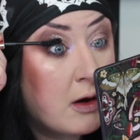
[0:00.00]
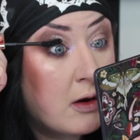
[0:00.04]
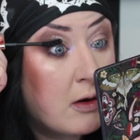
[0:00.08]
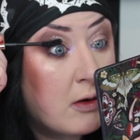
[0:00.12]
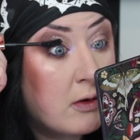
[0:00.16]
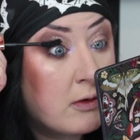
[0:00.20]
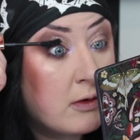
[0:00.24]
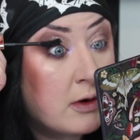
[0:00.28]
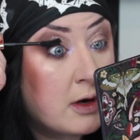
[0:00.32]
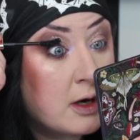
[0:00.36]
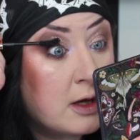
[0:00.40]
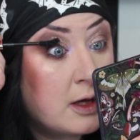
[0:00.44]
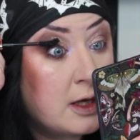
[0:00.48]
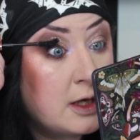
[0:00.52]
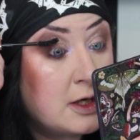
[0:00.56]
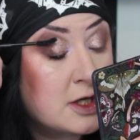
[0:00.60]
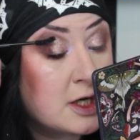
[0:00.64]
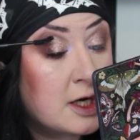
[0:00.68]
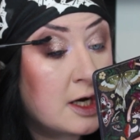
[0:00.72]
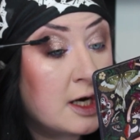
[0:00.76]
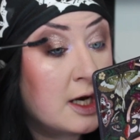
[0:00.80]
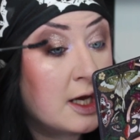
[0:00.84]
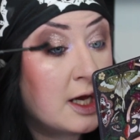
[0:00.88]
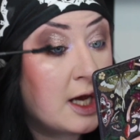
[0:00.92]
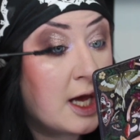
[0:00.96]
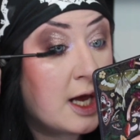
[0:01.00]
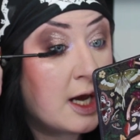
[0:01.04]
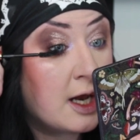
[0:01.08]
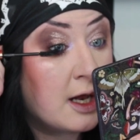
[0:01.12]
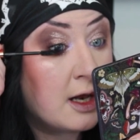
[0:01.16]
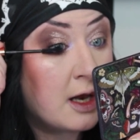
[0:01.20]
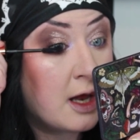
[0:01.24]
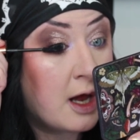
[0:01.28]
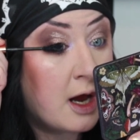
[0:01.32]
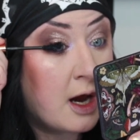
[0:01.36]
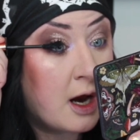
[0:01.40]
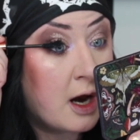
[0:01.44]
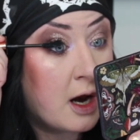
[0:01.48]
Really trying to get
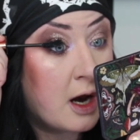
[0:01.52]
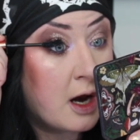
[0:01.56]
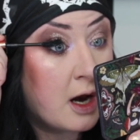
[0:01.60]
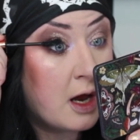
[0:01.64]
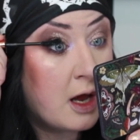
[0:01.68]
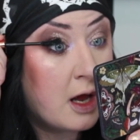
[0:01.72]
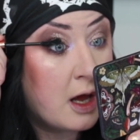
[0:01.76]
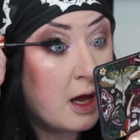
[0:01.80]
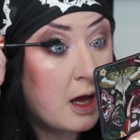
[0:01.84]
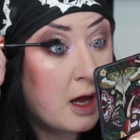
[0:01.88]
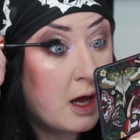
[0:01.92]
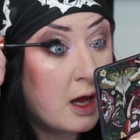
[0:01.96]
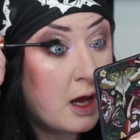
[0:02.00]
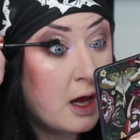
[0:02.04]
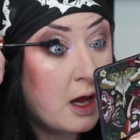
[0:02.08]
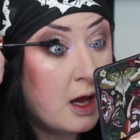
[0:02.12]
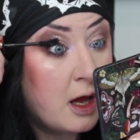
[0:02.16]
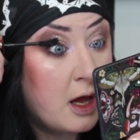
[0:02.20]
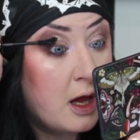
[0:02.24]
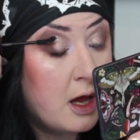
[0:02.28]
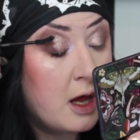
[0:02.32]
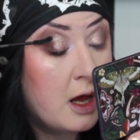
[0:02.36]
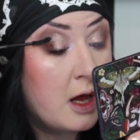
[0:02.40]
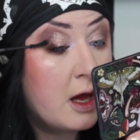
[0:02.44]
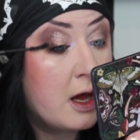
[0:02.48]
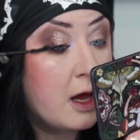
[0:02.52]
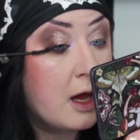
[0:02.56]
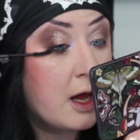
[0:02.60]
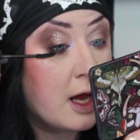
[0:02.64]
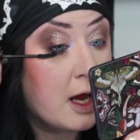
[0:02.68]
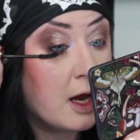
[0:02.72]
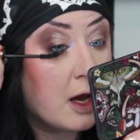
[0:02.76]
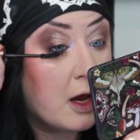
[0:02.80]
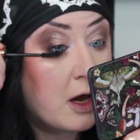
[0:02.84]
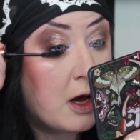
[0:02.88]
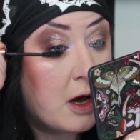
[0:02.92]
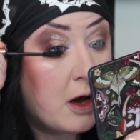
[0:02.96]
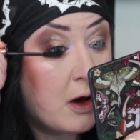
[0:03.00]
in there
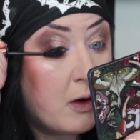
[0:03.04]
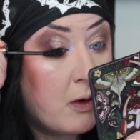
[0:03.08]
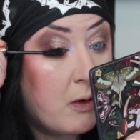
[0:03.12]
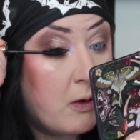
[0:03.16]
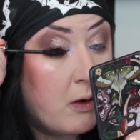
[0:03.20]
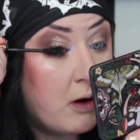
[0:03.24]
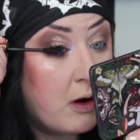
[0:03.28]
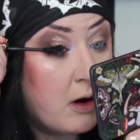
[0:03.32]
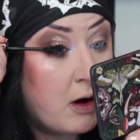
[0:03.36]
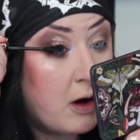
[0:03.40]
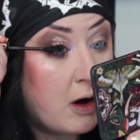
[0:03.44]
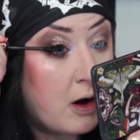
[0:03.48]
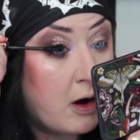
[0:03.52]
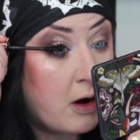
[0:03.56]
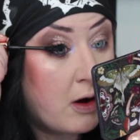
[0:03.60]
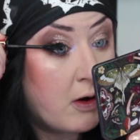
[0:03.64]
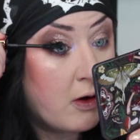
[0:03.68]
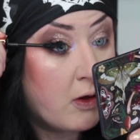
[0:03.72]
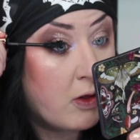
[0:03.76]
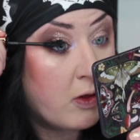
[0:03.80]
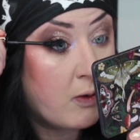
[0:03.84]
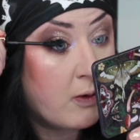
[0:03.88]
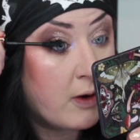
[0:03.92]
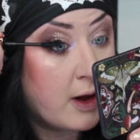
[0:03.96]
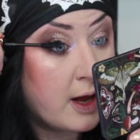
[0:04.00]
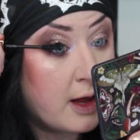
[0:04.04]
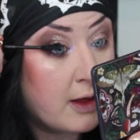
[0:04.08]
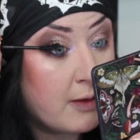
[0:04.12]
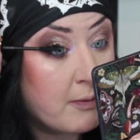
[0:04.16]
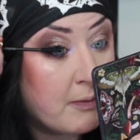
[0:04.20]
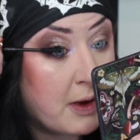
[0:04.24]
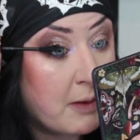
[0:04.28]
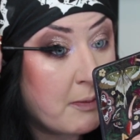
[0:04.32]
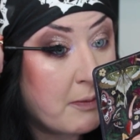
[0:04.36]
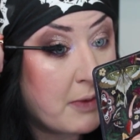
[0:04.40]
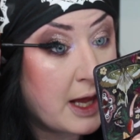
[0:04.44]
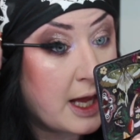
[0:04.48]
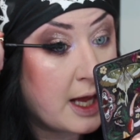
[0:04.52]
and coat all the way at
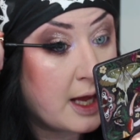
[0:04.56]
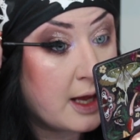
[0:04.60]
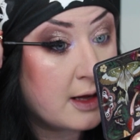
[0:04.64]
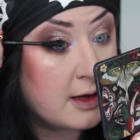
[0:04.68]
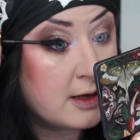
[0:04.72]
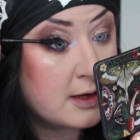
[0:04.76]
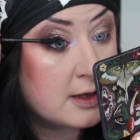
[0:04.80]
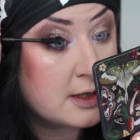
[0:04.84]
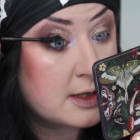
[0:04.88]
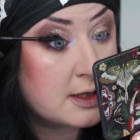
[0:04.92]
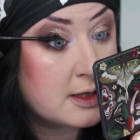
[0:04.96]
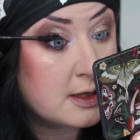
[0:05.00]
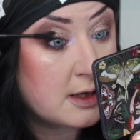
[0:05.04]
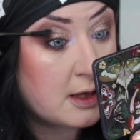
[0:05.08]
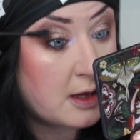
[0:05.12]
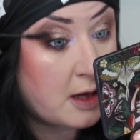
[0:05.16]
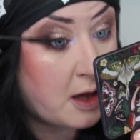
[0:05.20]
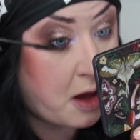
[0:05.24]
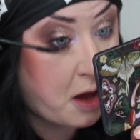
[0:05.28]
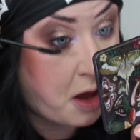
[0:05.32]
my base.